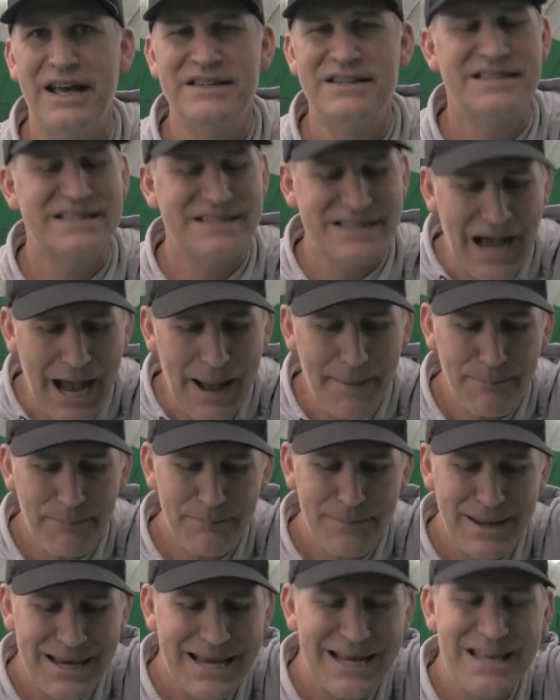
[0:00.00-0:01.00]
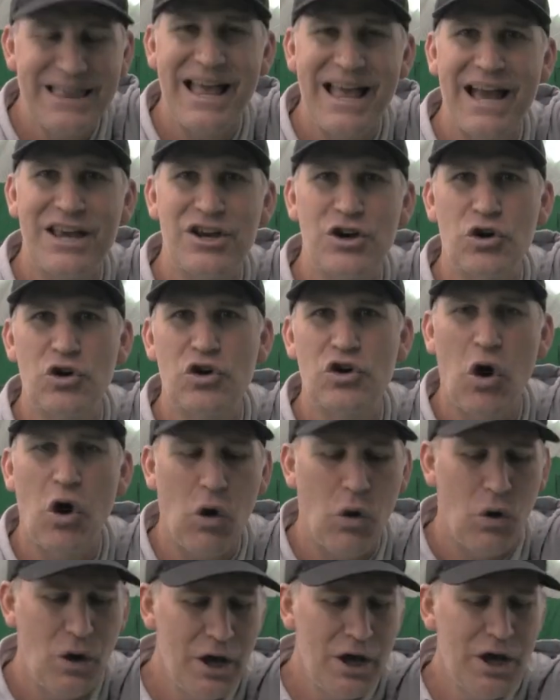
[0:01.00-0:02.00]
And stop making that your
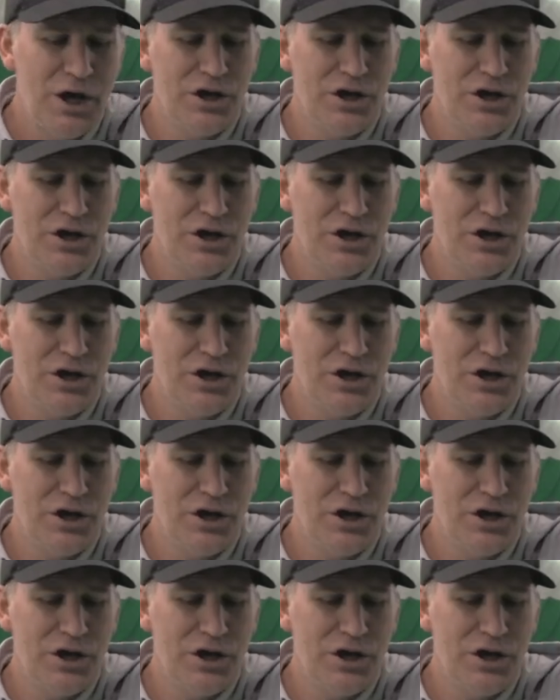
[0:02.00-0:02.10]
goal.